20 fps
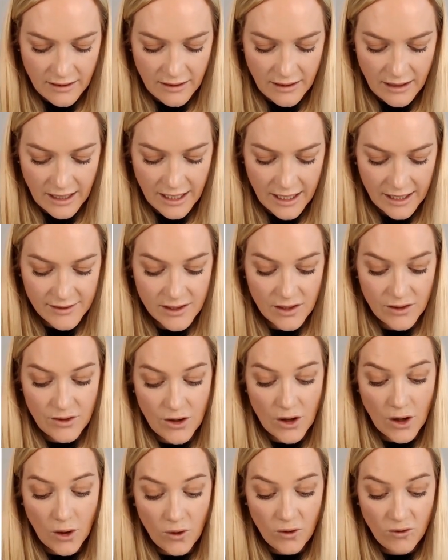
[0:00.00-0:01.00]
has
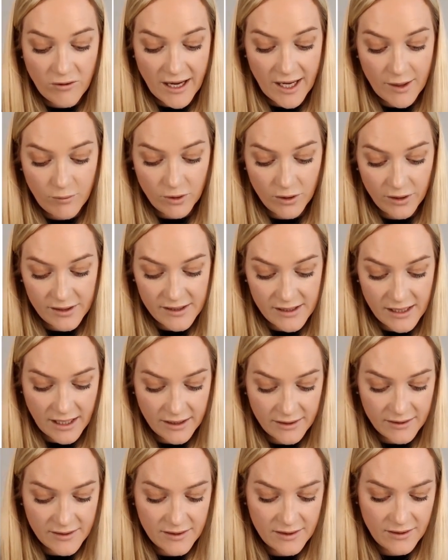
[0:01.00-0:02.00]
no red blood
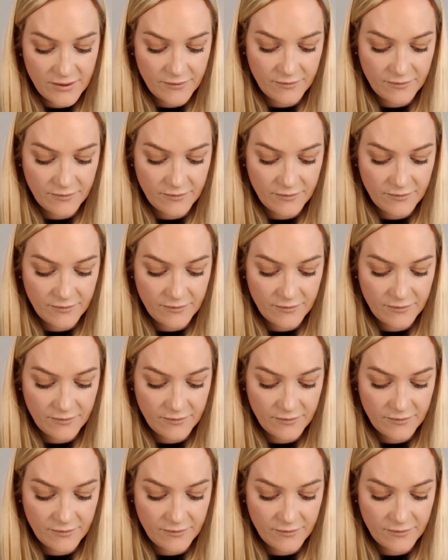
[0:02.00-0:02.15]
cells